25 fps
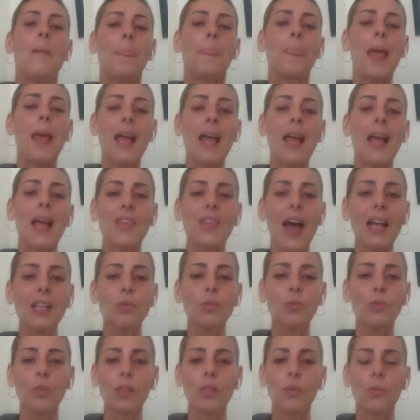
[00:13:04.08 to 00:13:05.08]
And
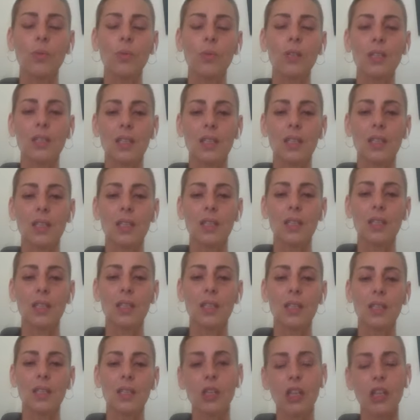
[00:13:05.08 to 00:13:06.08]
that's really was the
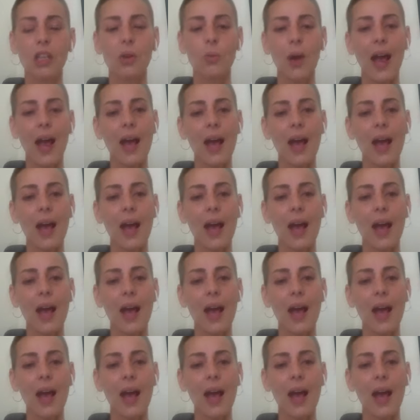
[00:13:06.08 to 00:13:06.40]
invitation that you were